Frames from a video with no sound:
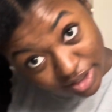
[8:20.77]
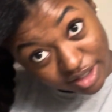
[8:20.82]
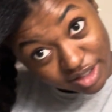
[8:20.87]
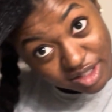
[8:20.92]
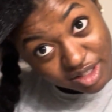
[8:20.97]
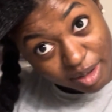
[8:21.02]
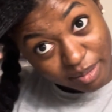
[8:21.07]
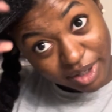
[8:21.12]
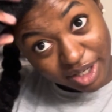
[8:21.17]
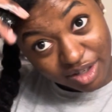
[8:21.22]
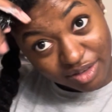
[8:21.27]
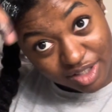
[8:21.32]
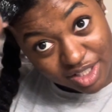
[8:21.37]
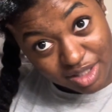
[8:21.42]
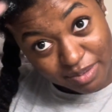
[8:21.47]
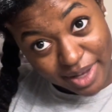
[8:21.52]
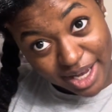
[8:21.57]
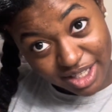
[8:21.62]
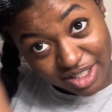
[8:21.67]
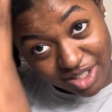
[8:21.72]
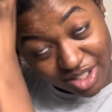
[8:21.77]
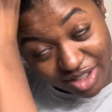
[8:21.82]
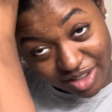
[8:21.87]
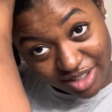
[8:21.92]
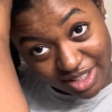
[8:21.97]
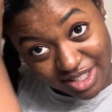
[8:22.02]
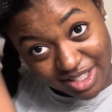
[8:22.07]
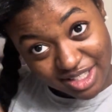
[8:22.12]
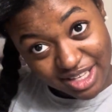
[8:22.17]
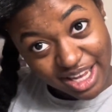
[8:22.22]
So I'm going to respect her
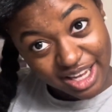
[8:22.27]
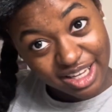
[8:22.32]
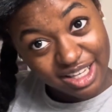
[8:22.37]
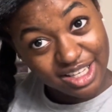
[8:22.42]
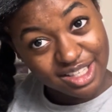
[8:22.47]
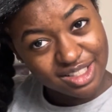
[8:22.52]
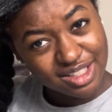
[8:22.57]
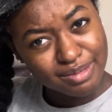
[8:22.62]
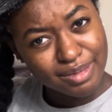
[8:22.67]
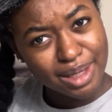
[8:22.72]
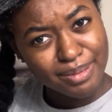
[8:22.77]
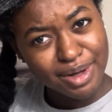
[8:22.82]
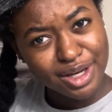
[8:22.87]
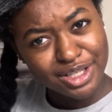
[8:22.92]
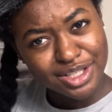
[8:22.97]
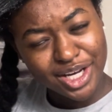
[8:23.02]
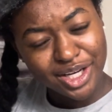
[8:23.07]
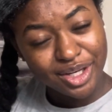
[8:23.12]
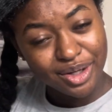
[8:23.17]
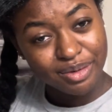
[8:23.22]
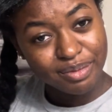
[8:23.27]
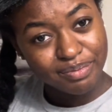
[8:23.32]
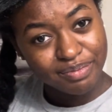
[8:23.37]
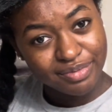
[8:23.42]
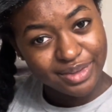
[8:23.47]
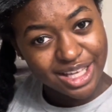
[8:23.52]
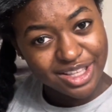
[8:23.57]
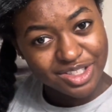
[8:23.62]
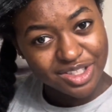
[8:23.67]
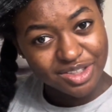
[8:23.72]
and say Issy Meme Deco.
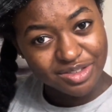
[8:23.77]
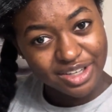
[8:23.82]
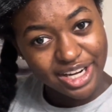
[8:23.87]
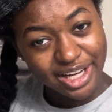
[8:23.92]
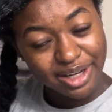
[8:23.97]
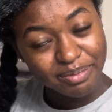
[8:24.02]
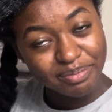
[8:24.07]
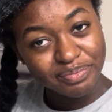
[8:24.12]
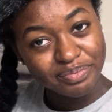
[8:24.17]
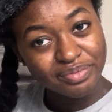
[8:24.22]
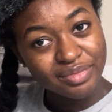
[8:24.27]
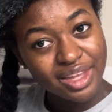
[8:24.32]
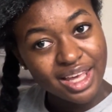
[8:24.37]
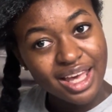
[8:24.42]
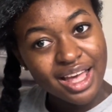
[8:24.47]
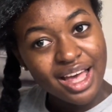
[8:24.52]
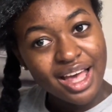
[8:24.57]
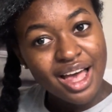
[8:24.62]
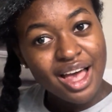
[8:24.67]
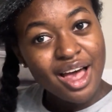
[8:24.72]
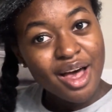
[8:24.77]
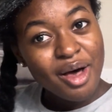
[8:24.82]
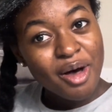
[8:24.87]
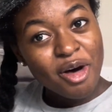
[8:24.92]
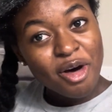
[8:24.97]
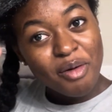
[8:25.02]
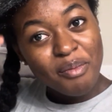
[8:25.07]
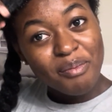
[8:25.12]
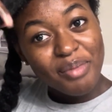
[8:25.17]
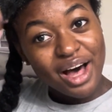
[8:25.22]
That's her name.
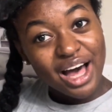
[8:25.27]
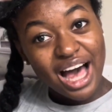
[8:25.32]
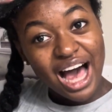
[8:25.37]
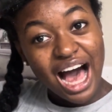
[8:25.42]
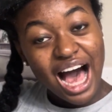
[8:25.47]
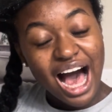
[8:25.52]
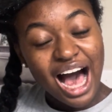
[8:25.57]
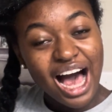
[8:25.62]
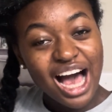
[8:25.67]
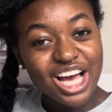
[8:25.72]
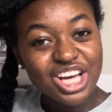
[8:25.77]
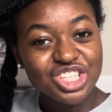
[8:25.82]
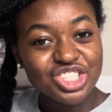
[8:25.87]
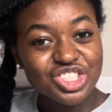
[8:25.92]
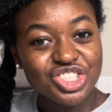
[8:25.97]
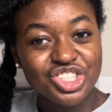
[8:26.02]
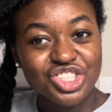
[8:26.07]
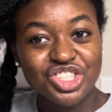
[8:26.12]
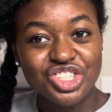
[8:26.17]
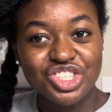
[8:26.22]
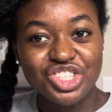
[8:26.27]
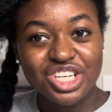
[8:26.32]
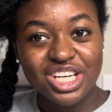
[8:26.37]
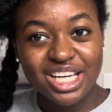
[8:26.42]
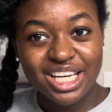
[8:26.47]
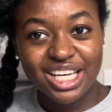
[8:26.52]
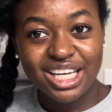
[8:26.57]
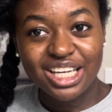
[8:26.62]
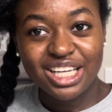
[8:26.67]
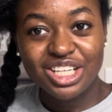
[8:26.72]
But
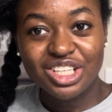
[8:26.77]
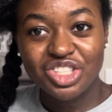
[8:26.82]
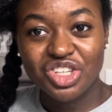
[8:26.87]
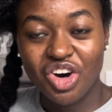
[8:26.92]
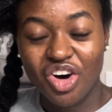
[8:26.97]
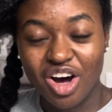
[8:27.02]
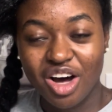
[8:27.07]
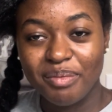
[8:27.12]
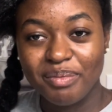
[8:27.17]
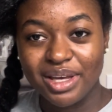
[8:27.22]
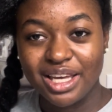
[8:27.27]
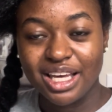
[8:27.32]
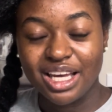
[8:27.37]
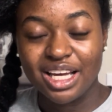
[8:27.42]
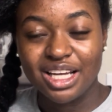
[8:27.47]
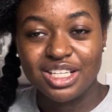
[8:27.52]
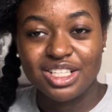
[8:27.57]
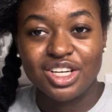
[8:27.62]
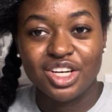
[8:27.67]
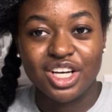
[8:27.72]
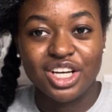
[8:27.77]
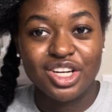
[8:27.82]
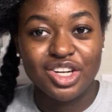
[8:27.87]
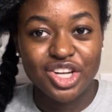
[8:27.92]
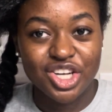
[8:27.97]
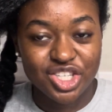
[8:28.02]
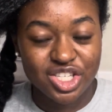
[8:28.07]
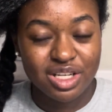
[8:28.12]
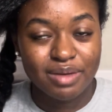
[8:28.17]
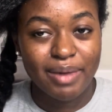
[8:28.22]
she taught me to
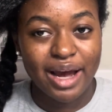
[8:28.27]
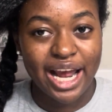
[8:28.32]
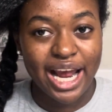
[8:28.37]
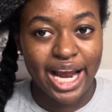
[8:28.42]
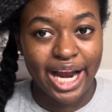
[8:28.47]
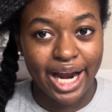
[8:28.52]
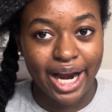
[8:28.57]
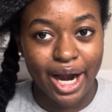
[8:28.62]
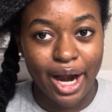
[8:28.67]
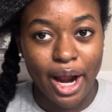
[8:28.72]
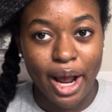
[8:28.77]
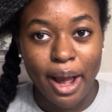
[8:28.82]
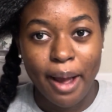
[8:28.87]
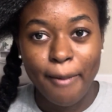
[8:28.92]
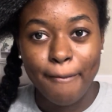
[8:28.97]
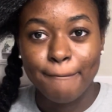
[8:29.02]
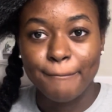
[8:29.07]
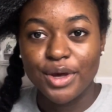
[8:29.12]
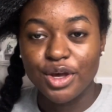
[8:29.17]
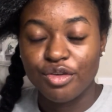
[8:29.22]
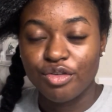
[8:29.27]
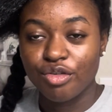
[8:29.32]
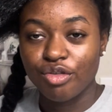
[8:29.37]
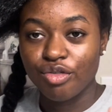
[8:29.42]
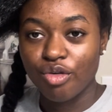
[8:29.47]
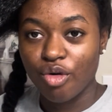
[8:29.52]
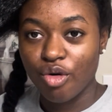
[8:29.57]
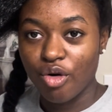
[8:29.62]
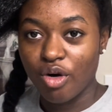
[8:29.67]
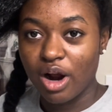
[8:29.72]
condition my hair
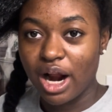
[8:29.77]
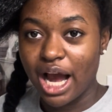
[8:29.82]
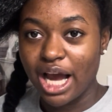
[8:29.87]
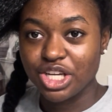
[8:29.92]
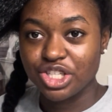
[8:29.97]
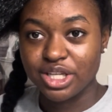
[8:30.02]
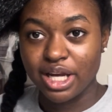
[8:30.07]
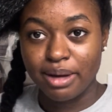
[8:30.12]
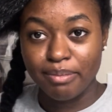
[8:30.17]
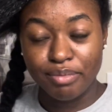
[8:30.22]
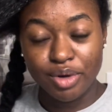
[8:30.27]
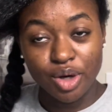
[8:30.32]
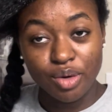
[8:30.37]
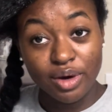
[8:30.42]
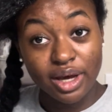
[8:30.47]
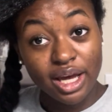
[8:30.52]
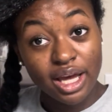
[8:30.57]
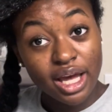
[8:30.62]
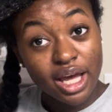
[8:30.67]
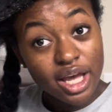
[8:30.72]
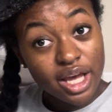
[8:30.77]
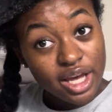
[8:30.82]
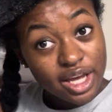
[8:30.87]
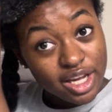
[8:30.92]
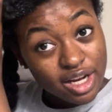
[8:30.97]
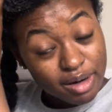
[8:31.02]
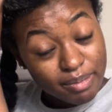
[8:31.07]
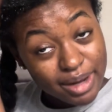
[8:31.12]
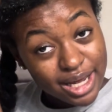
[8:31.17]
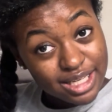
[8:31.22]
before I shampoo it.
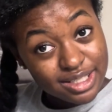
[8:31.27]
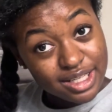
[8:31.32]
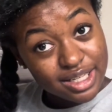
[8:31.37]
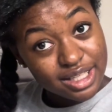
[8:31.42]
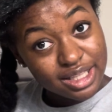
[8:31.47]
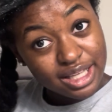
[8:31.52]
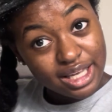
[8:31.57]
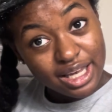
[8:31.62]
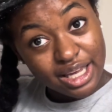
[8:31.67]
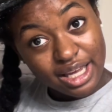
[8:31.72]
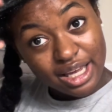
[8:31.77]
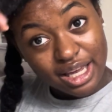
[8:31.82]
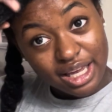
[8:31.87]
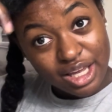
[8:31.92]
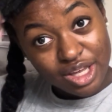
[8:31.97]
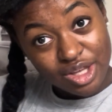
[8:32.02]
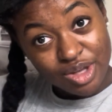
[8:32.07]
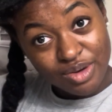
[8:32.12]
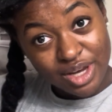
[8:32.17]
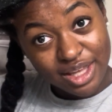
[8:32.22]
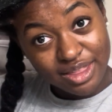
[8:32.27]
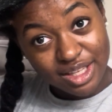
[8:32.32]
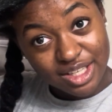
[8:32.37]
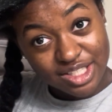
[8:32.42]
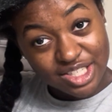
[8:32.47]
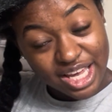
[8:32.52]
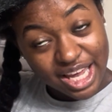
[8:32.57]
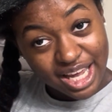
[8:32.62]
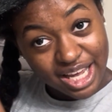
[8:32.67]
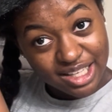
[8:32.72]
You get the
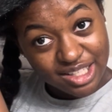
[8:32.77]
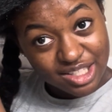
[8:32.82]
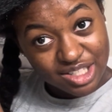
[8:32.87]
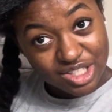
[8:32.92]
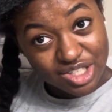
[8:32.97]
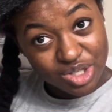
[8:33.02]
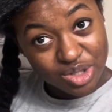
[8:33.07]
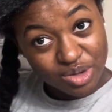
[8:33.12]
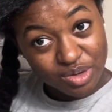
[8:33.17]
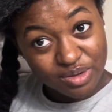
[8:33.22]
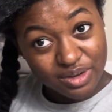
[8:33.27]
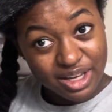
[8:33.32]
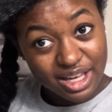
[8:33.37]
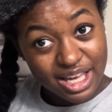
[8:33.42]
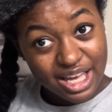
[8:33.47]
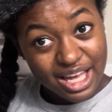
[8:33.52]
chance to